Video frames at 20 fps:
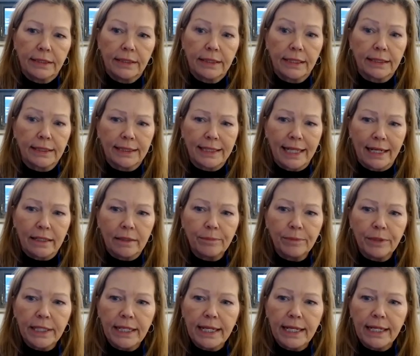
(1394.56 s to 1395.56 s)

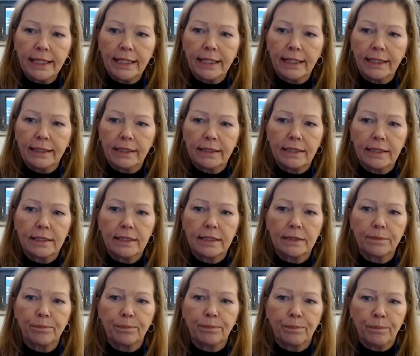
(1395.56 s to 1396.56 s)
sustainably
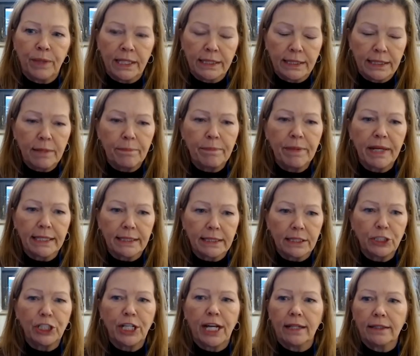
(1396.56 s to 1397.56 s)
is the
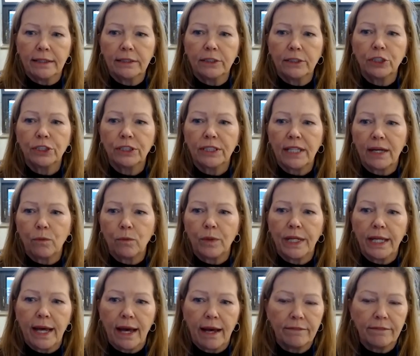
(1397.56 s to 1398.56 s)
biggest challenge that
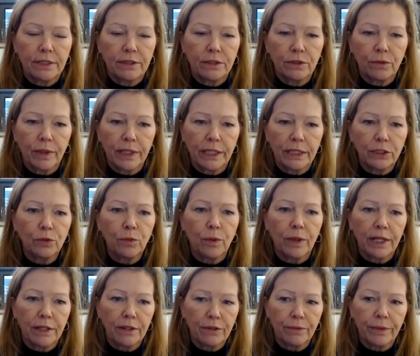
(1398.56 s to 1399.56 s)
we have in
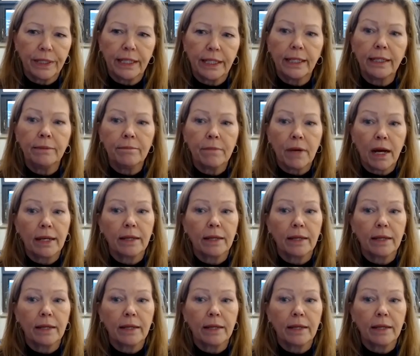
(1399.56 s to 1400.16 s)
2023, in